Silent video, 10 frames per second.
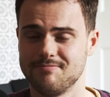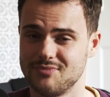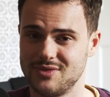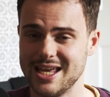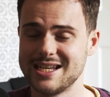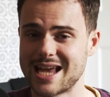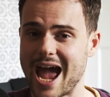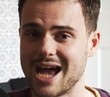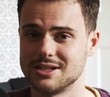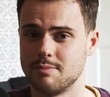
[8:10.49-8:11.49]
this
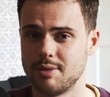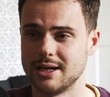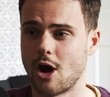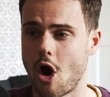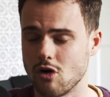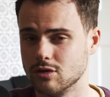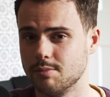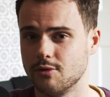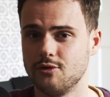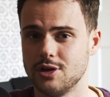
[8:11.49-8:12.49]
has been a
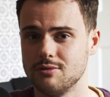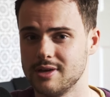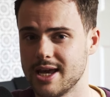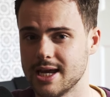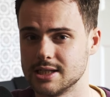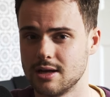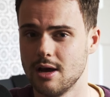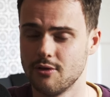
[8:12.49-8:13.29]
horrible few years